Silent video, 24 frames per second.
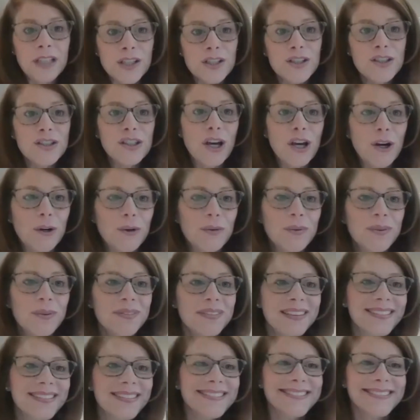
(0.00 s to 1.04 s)
So
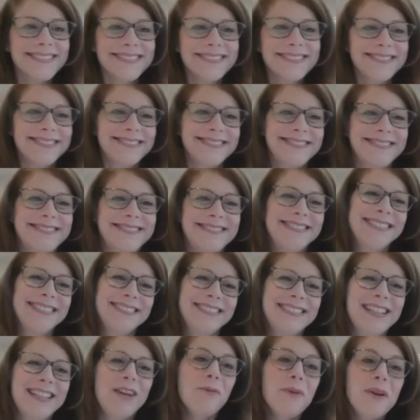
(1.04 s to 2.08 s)

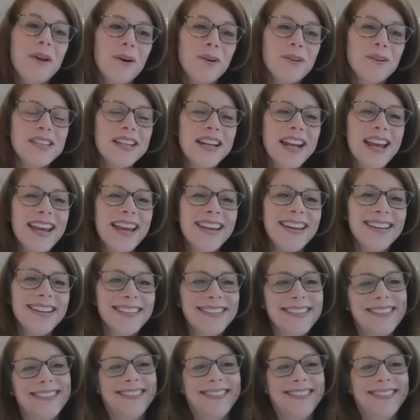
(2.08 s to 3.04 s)
here we are today.